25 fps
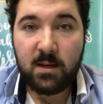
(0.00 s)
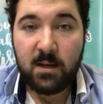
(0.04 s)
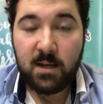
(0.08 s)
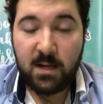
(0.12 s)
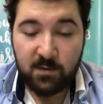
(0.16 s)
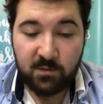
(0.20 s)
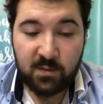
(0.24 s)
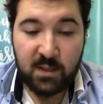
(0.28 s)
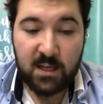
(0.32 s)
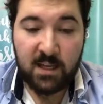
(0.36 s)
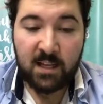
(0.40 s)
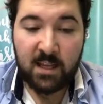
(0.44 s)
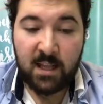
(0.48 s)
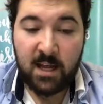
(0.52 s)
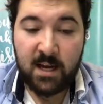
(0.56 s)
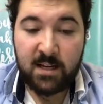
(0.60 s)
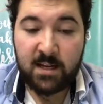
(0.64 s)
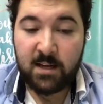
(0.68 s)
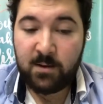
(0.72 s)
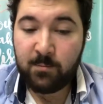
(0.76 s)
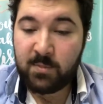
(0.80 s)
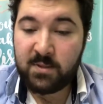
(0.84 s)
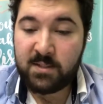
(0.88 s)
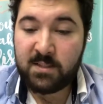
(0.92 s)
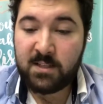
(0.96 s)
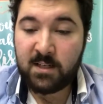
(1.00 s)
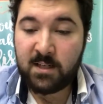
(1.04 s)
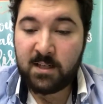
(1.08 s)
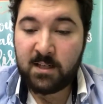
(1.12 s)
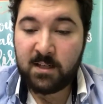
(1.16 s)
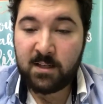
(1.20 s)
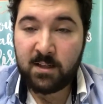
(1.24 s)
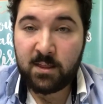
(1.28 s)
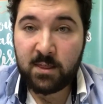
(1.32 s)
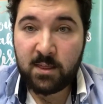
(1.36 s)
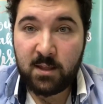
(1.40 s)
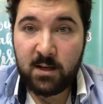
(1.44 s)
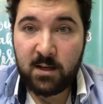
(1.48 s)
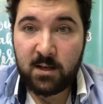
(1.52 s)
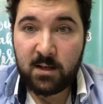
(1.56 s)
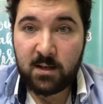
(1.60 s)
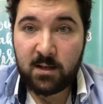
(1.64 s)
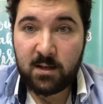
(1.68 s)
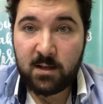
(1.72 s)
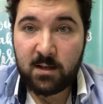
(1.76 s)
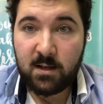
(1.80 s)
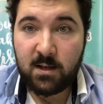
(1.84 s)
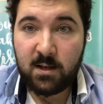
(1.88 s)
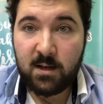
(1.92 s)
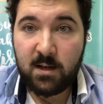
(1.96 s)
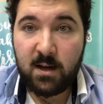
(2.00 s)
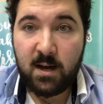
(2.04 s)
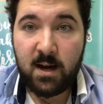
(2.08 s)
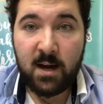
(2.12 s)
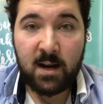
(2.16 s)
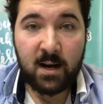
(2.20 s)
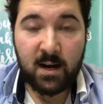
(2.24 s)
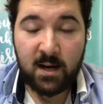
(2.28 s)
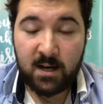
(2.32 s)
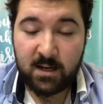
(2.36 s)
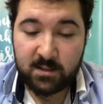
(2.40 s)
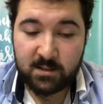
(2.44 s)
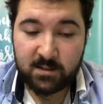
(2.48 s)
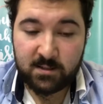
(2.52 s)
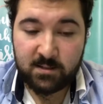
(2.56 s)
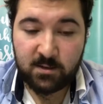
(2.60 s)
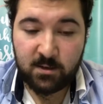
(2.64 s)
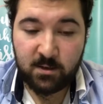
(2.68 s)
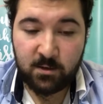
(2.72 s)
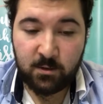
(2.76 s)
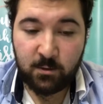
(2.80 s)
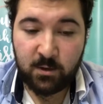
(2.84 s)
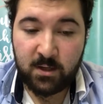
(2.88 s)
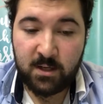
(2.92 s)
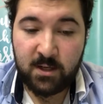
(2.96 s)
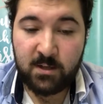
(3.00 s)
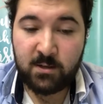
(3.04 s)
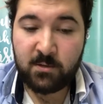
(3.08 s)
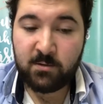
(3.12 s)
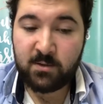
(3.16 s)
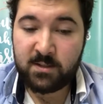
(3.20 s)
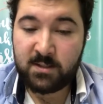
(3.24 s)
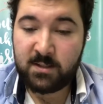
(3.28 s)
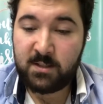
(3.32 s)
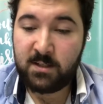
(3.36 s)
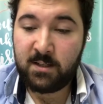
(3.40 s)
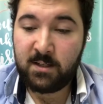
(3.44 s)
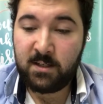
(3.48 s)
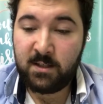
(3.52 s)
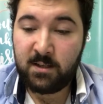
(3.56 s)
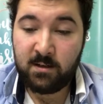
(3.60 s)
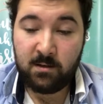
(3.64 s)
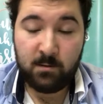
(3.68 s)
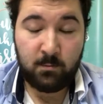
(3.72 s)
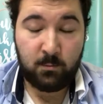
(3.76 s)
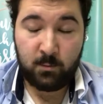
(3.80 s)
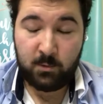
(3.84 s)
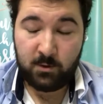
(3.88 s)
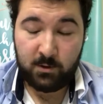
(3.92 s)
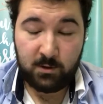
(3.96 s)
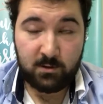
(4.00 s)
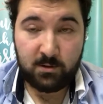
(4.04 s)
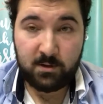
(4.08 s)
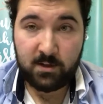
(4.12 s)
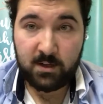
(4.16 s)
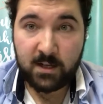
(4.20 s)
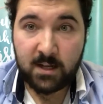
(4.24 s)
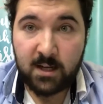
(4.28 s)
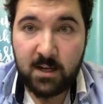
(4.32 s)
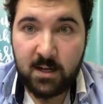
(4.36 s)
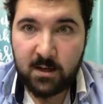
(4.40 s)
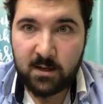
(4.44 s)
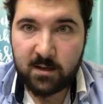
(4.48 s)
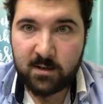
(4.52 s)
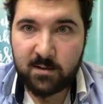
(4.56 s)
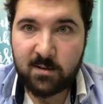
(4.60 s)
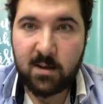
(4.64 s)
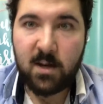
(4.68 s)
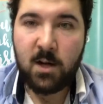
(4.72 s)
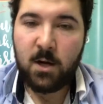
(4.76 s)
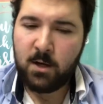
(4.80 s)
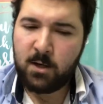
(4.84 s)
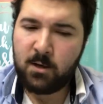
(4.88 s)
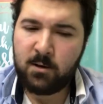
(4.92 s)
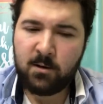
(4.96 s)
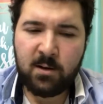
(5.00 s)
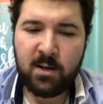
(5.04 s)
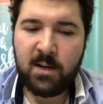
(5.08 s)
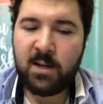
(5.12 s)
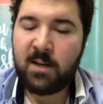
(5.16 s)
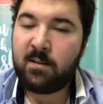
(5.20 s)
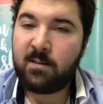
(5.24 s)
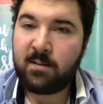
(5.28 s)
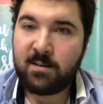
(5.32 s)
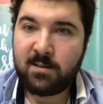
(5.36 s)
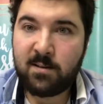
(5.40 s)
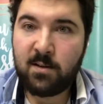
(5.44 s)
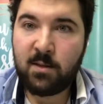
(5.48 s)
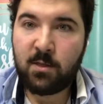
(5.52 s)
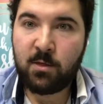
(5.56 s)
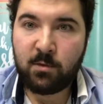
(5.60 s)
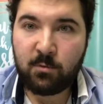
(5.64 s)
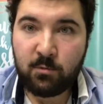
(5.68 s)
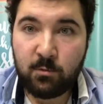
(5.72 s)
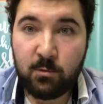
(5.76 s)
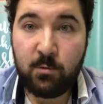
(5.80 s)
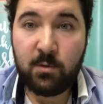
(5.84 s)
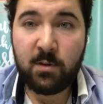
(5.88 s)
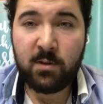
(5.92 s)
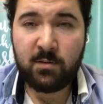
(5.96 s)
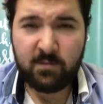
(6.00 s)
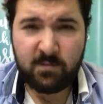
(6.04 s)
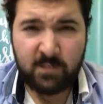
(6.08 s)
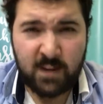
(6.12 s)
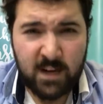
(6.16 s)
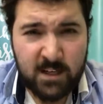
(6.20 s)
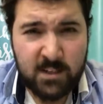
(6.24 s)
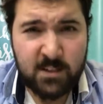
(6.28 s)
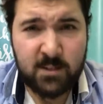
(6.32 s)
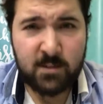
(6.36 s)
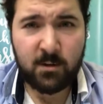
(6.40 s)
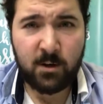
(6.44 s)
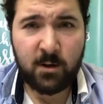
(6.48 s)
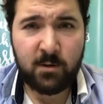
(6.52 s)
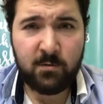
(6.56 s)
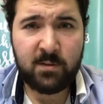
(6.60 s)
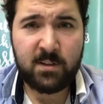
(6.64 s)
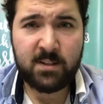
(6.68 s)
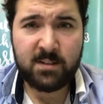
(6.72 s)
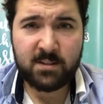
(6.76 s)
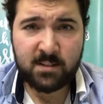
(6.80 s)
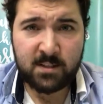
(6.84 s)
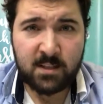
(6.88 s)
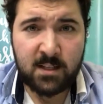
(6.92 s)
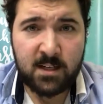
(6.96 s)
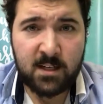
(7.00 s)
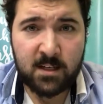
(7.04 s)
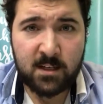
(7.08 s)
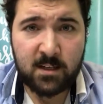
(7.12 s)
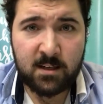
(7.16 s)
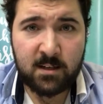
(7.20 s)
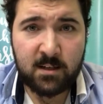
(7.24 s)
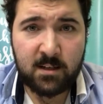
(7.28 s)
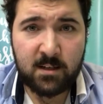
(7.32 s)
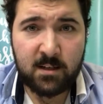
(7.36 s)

If they like a particular thing and aren't so interested in, learning English, learn English through the vector of this thing.